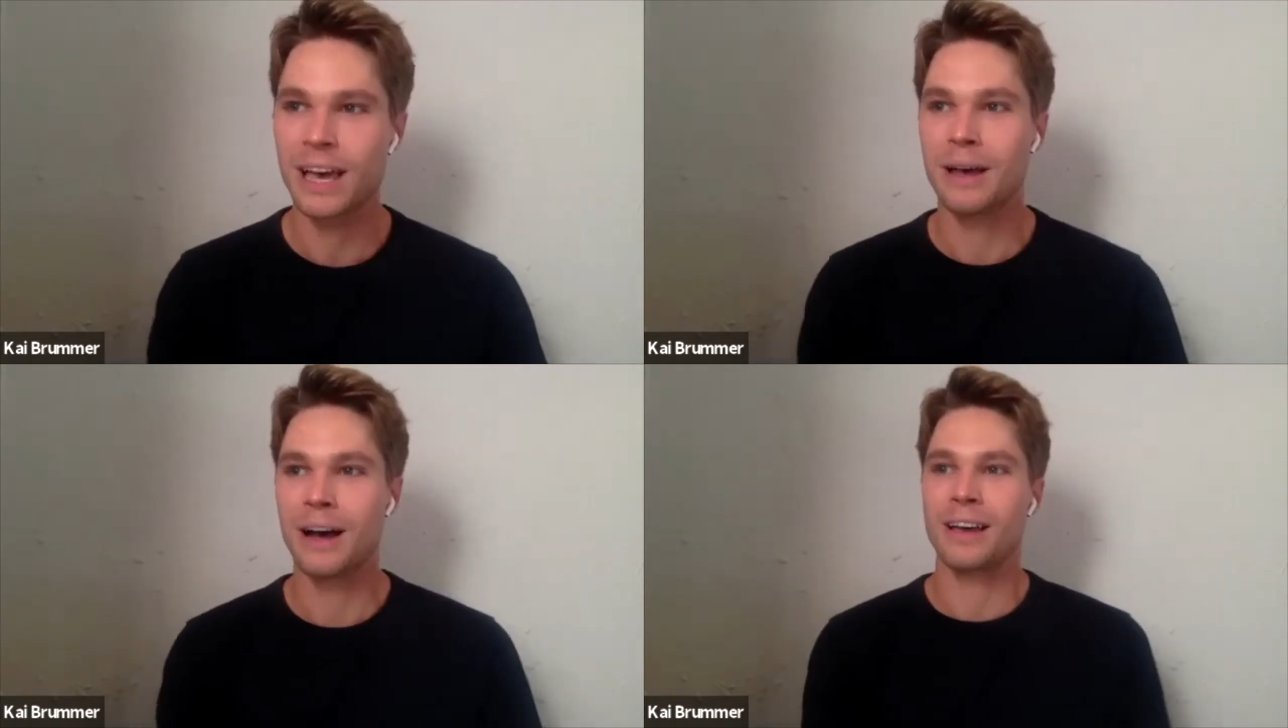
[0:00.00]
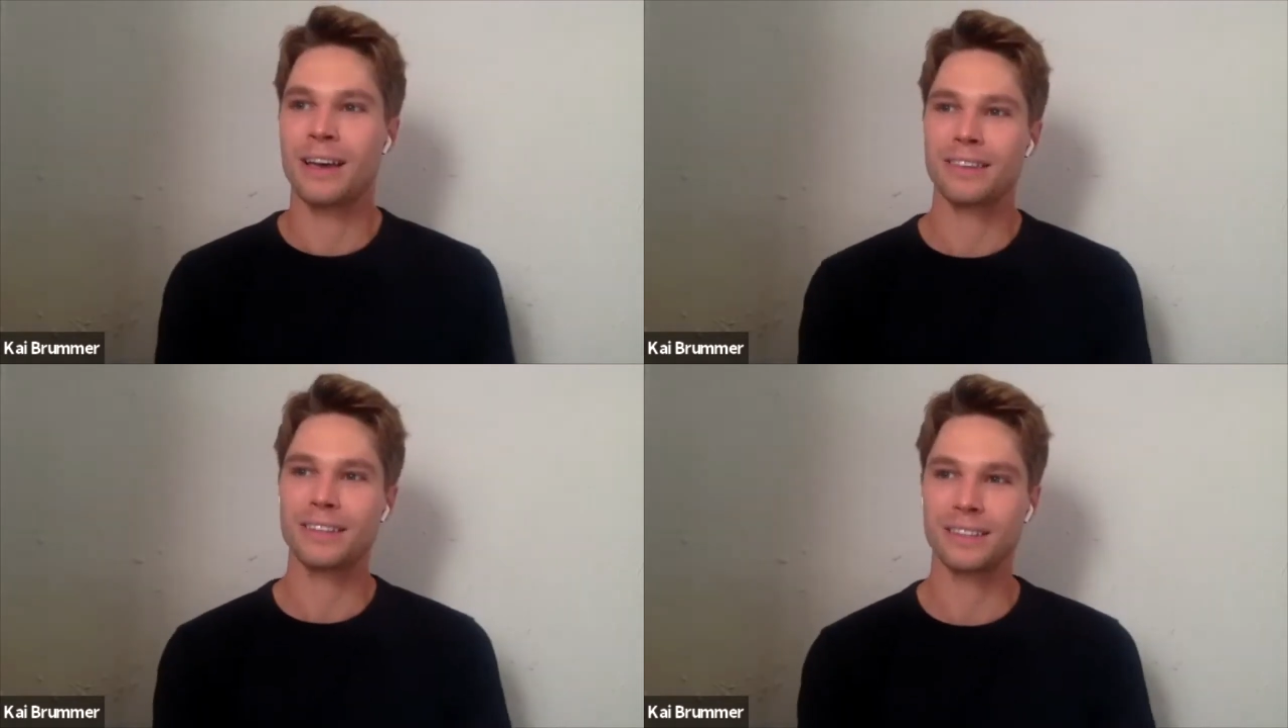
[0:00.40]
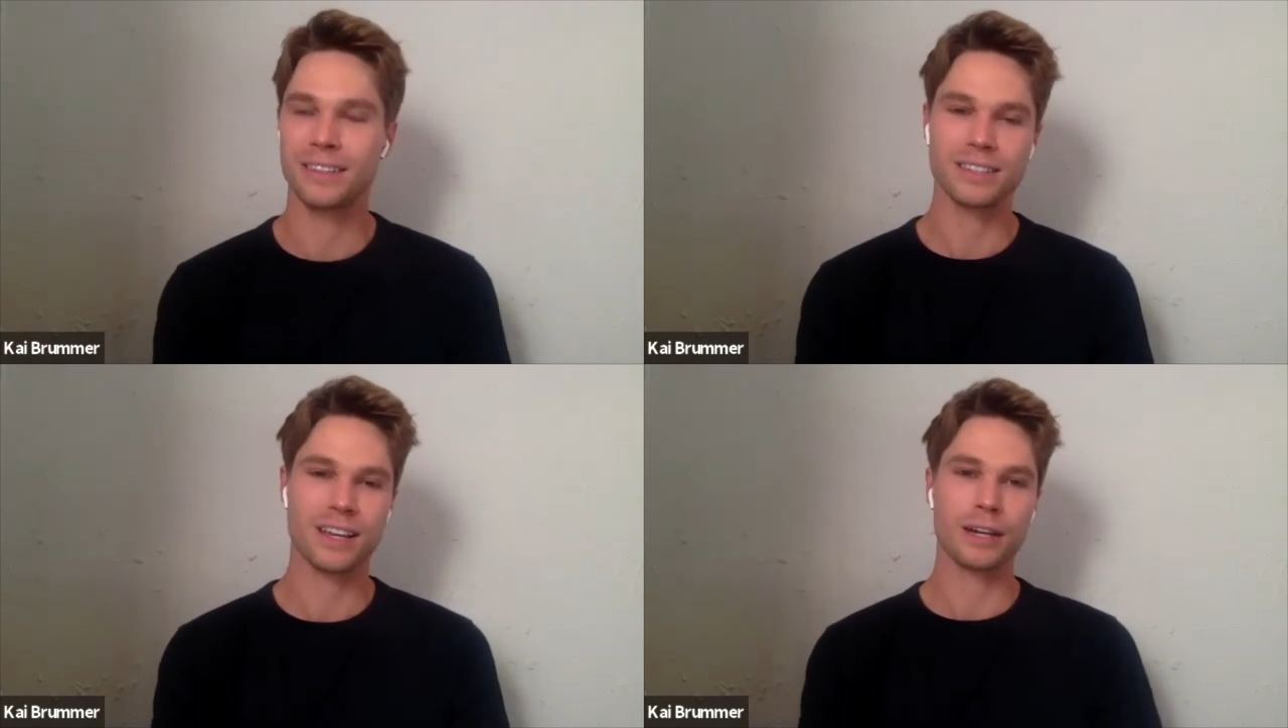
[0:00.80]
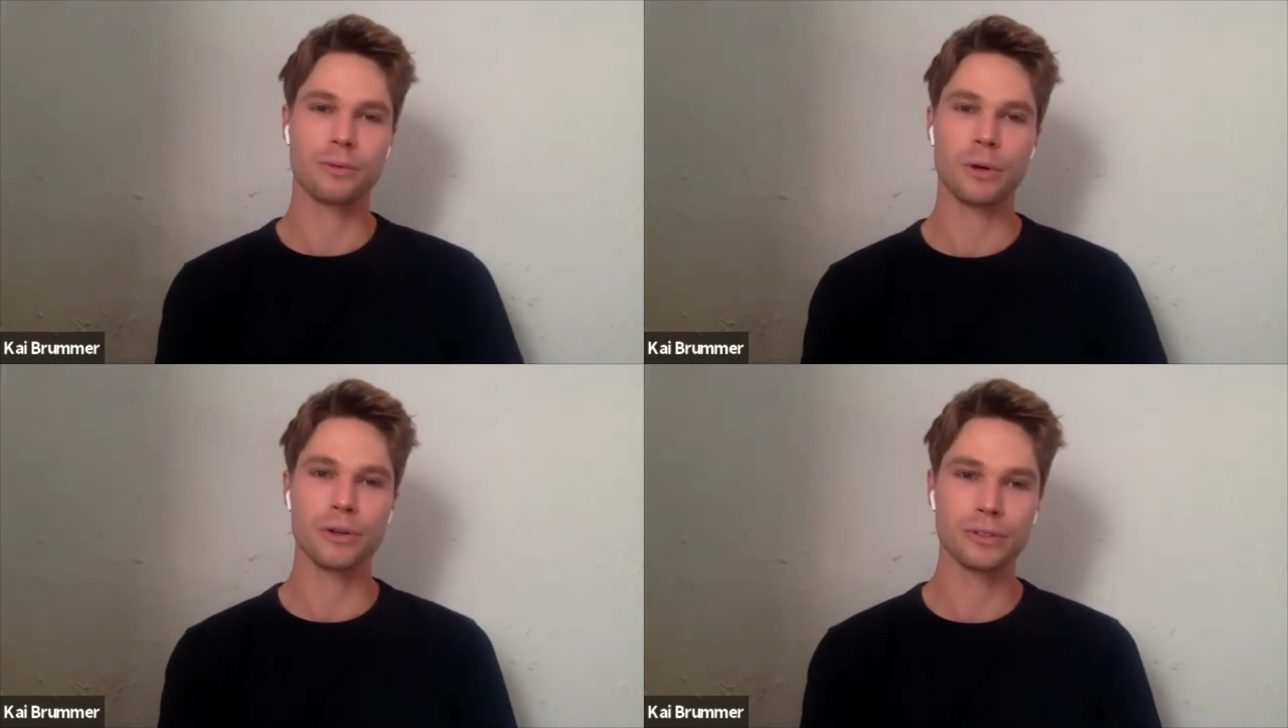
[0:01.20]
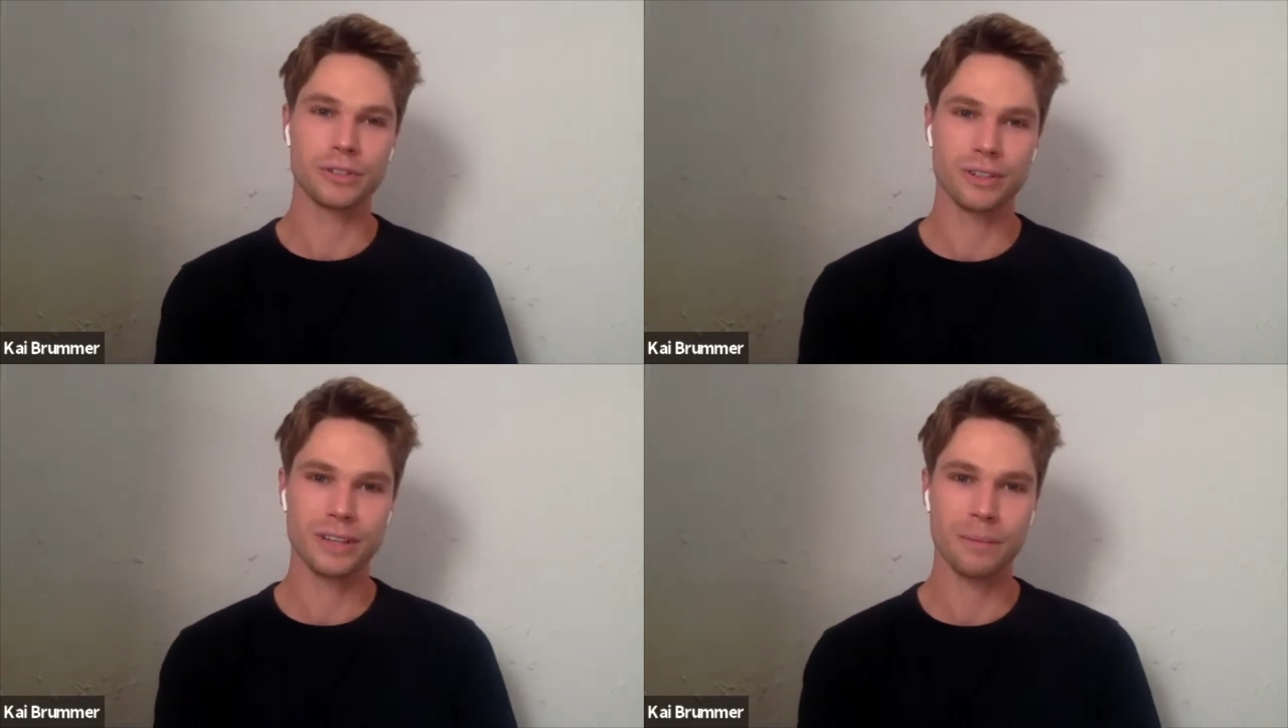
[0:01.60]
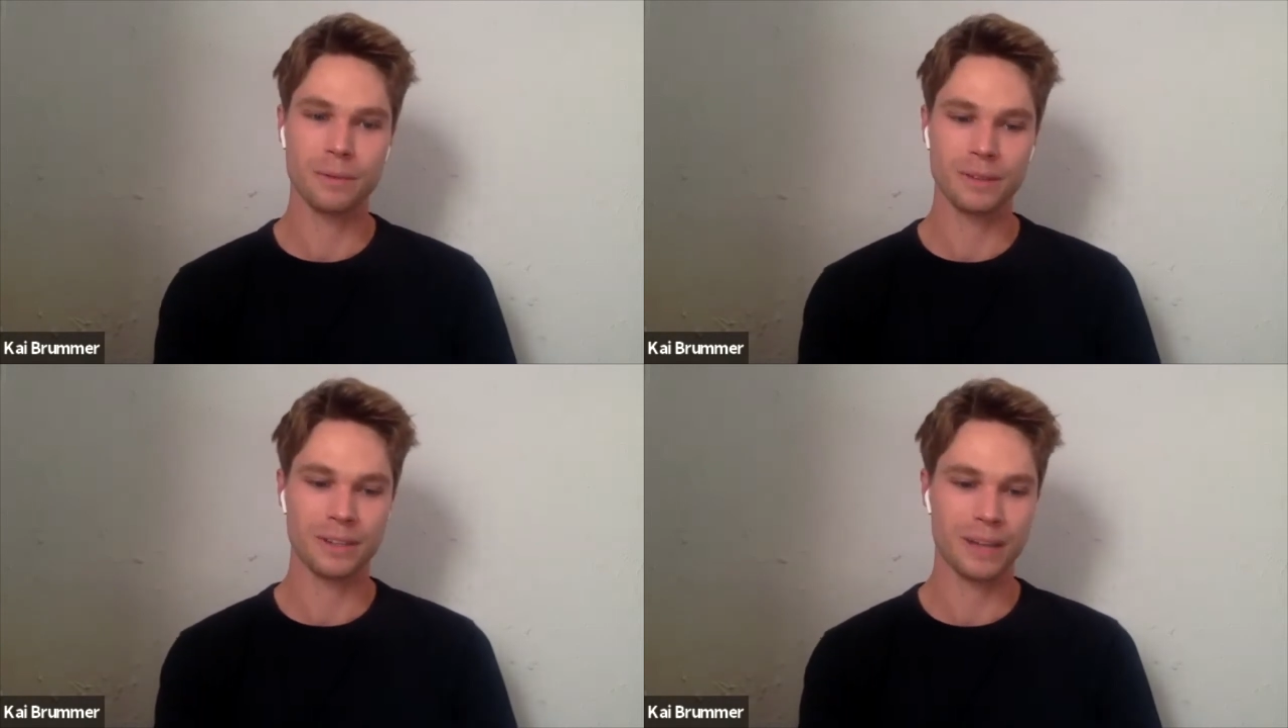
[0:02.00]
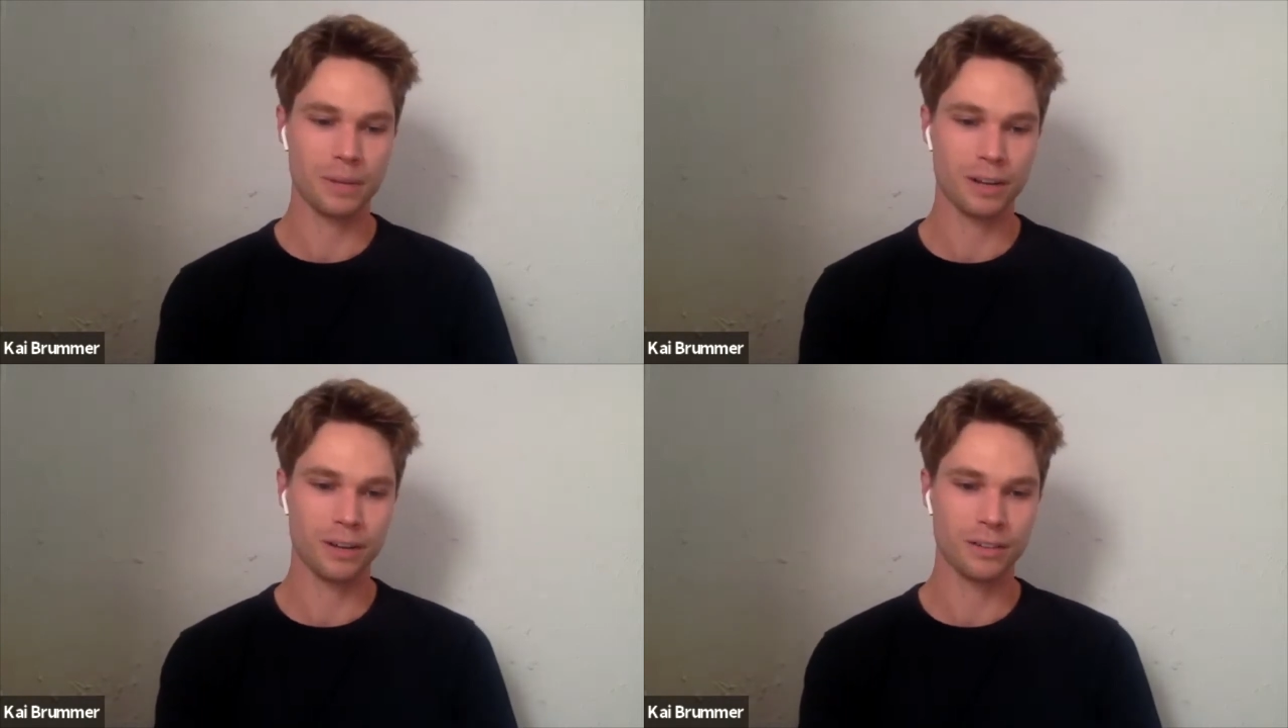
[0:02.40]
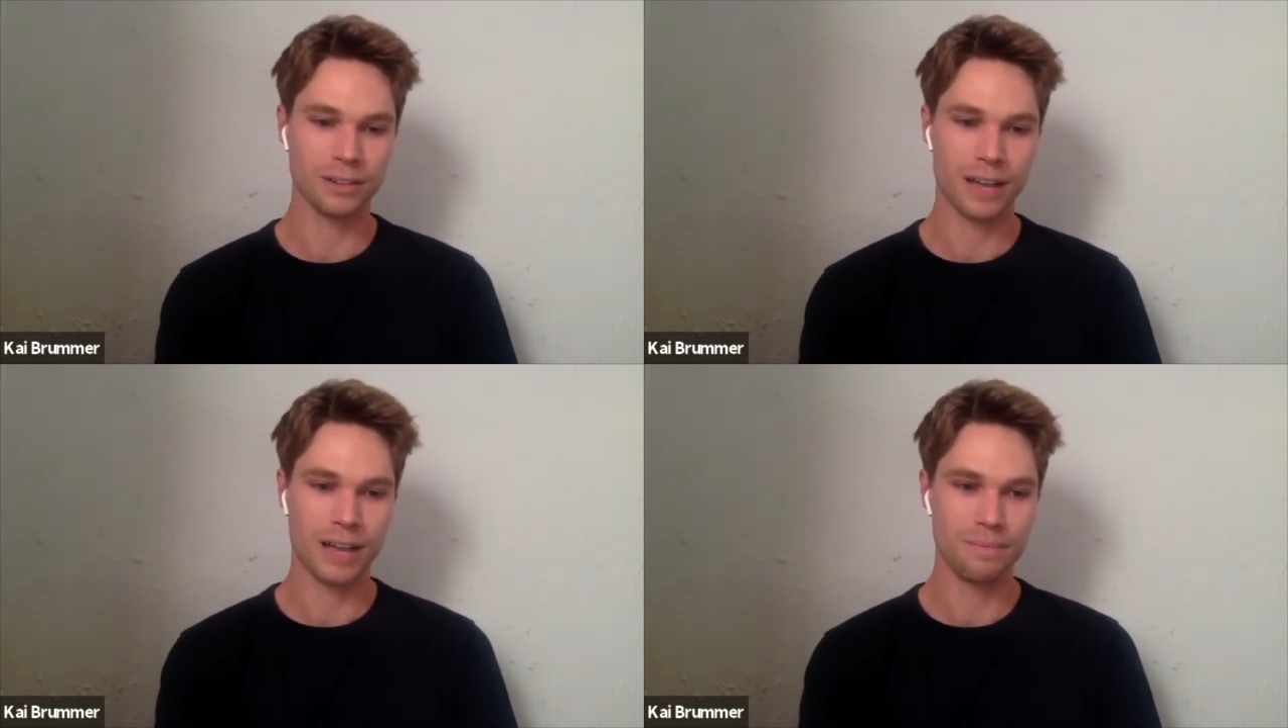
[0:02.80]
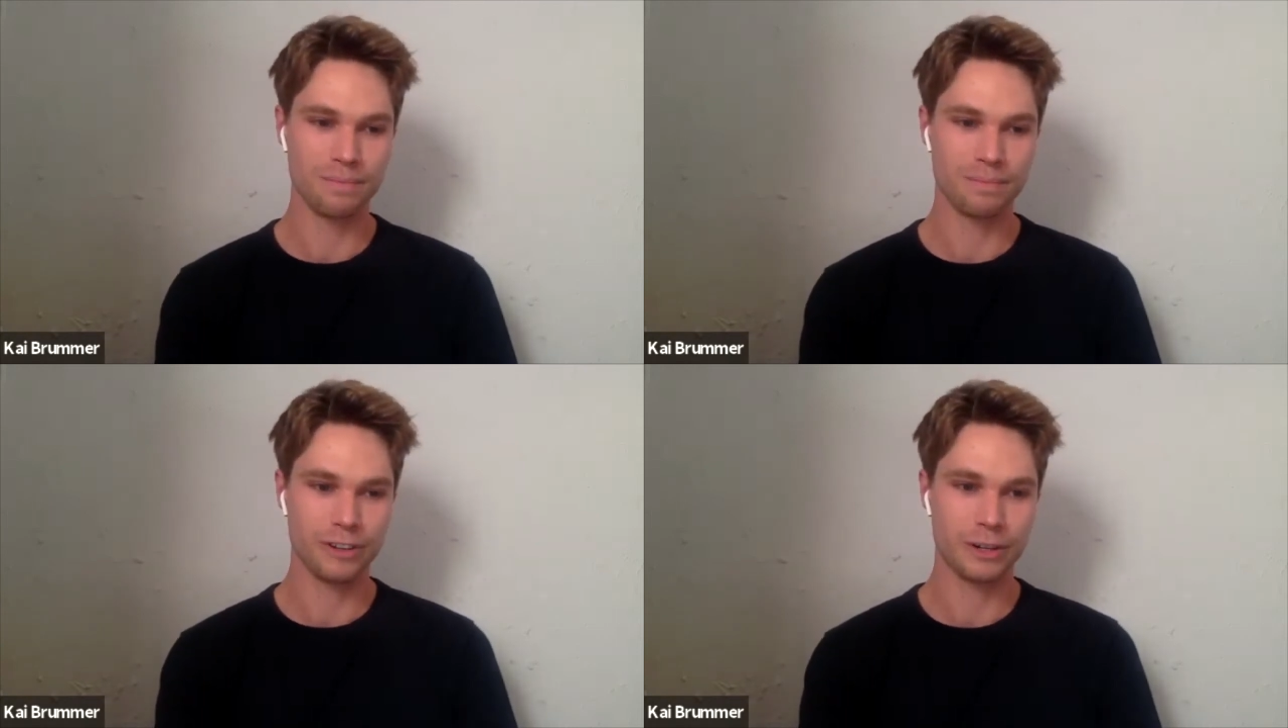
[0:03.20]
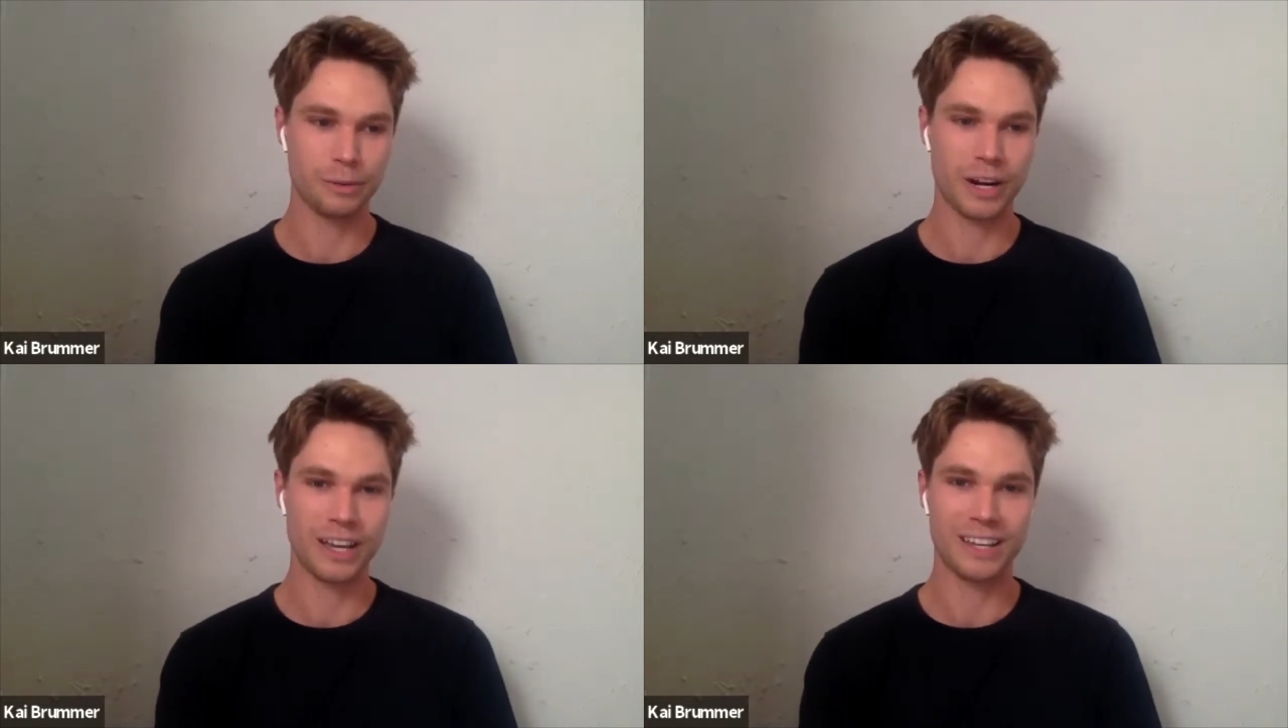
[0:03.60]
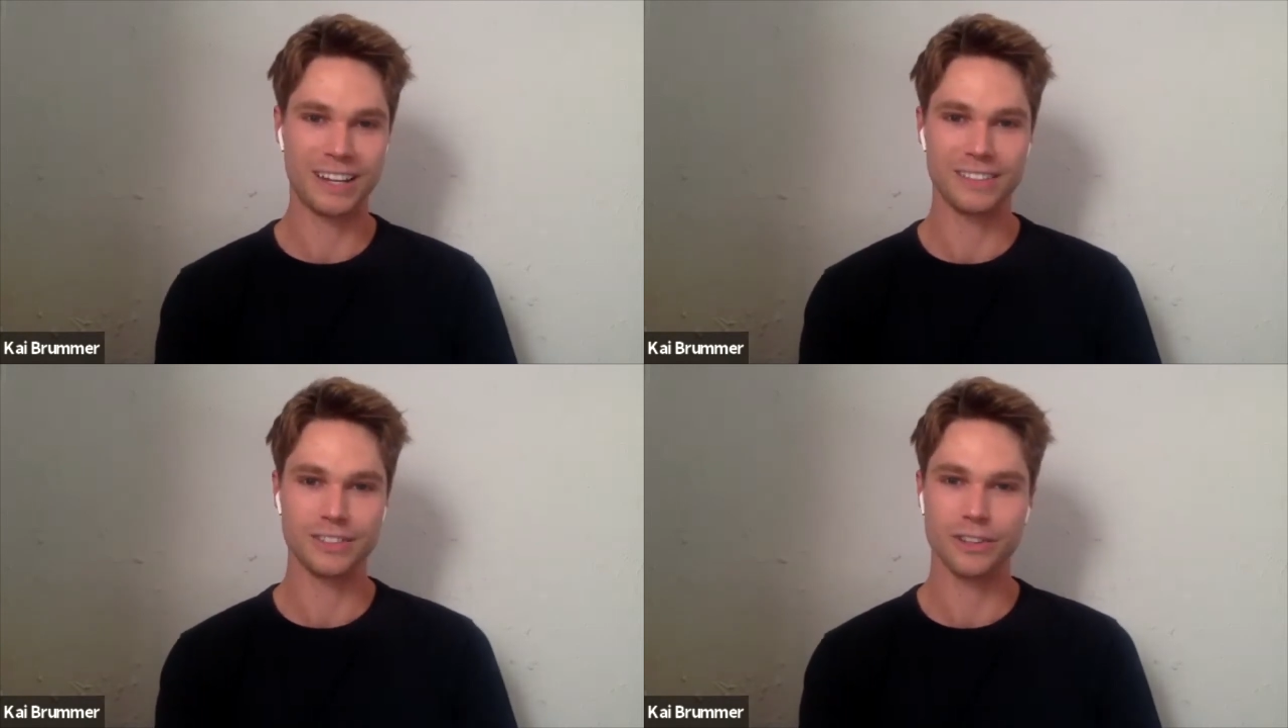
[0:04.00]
yeah, I think these kind of roles, come along very rarely.